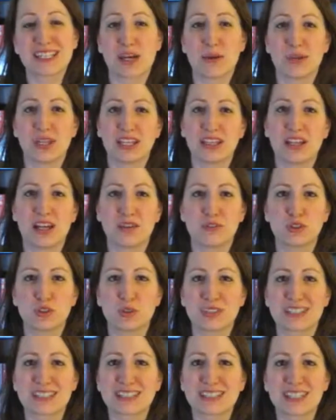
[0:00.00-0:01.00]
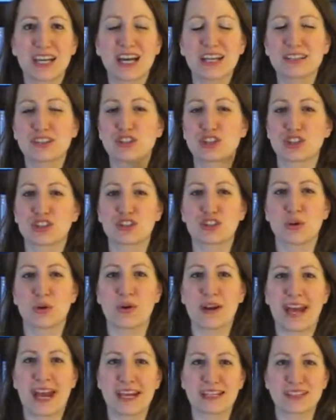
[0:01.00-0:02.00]
I would love to discuss. Just
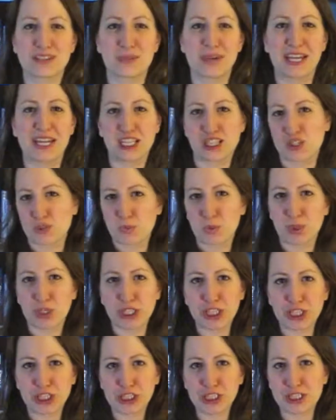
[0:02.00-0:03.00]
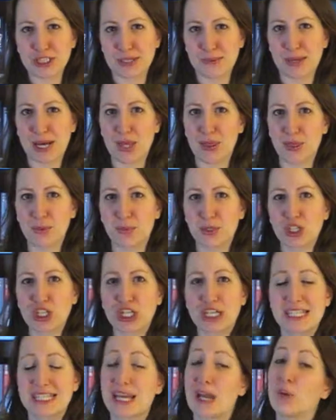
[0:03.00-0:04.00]
don't ask me any spoilers about the book
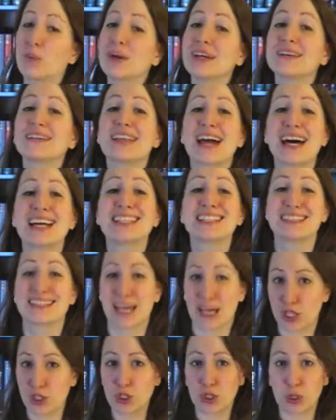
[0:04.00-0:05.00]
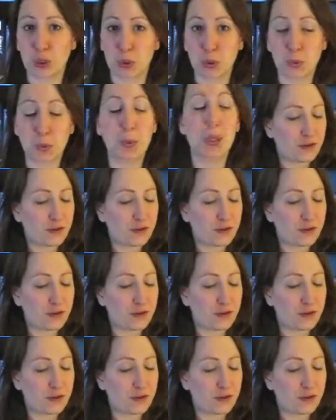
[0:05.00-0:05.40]
because I will not tell you.